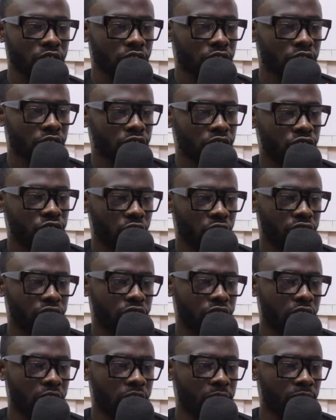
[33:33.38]
George
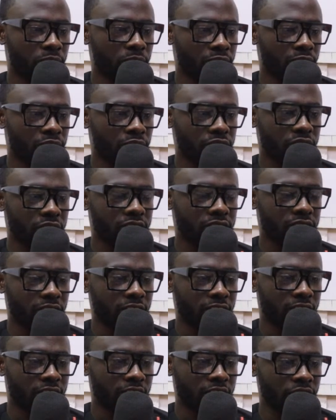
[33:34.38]
Ampofo said, Sir,
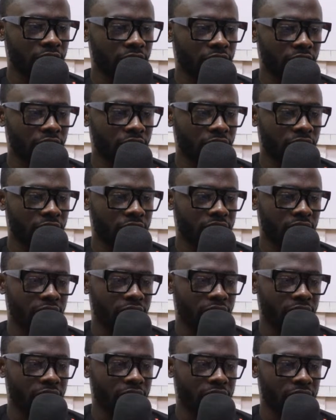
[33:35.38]
can you give us
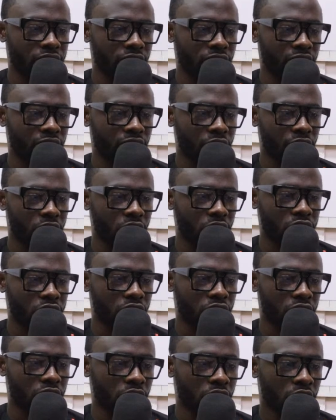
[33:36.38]
areas to focus
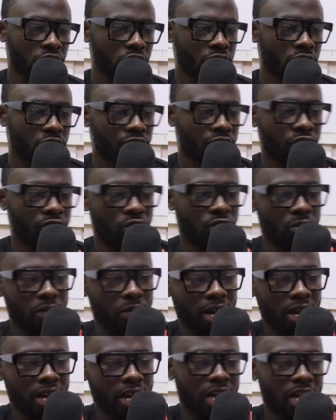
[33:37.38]
for man
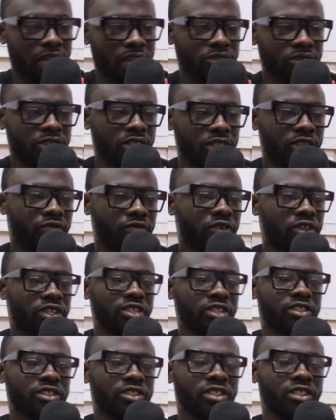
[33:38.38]
accounting for this
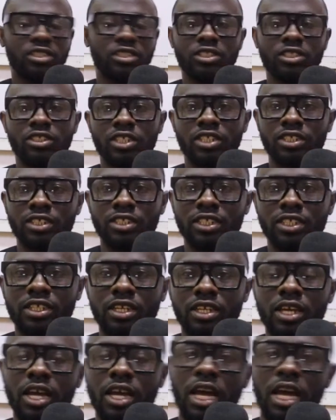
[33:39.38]
sitting?
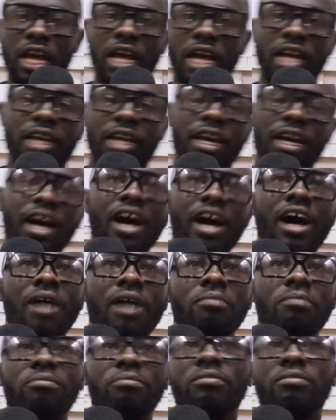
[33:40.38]
Um,